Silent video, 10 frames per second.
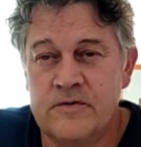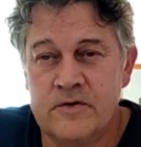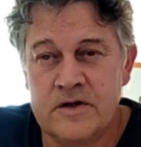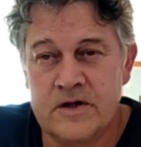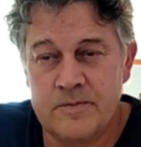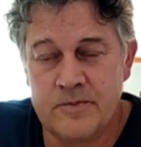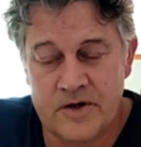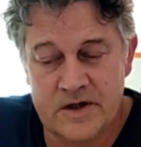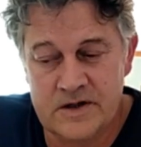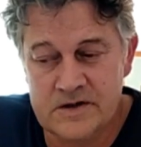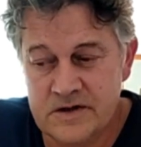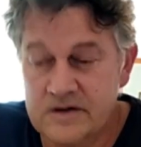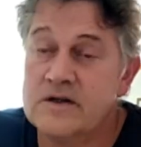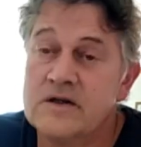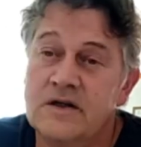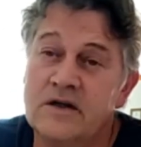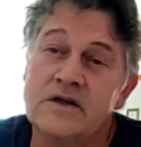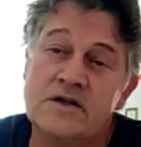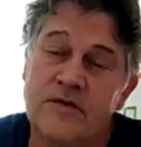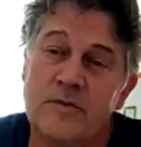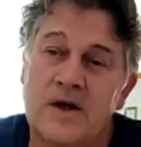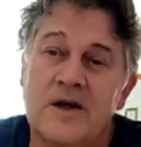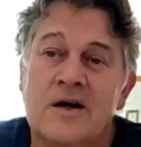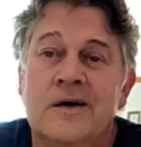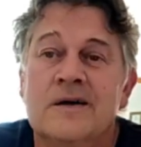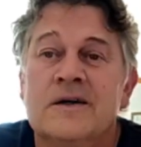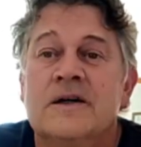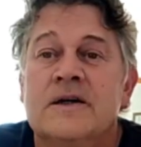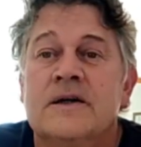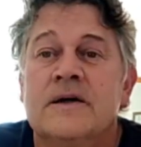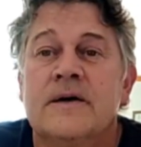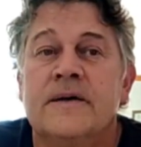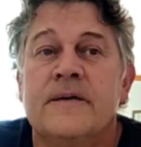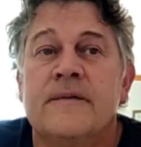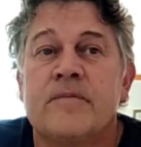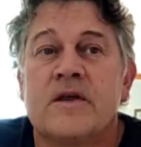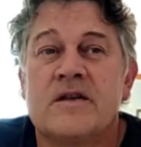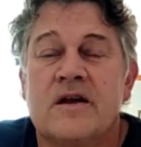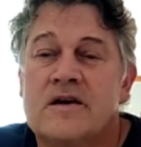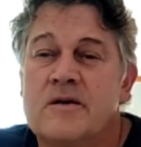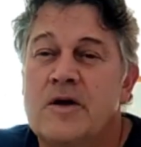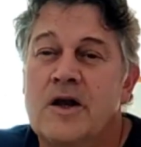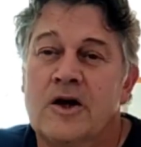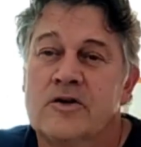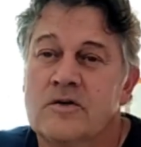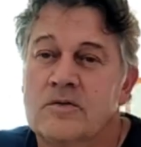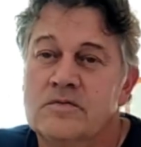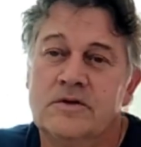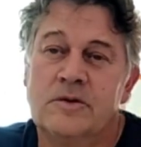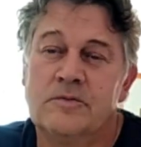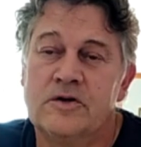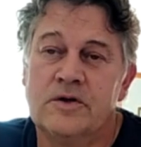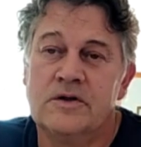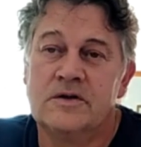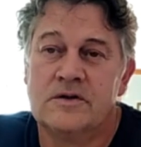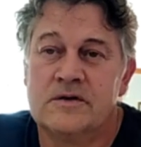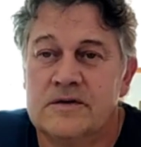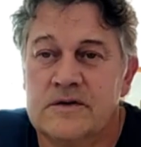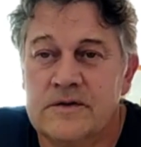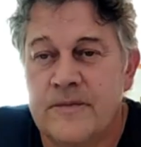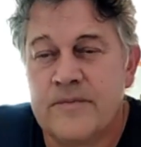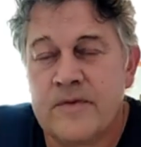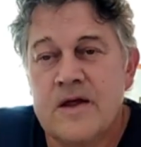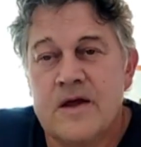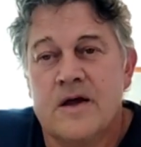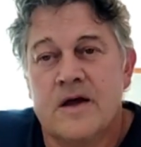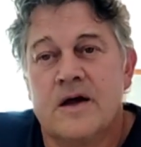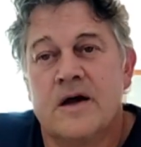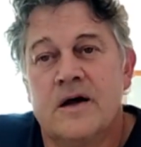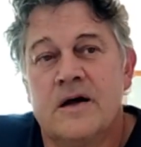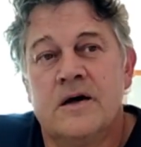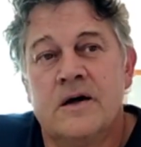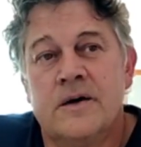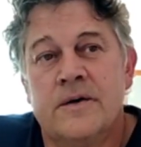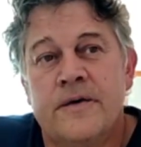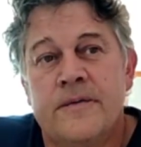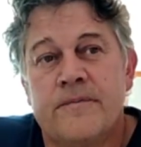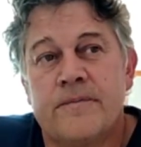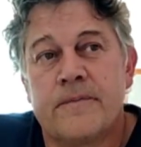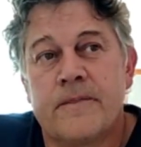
fluently Portuguese. He is from Angola. He's like a mulatto in between. And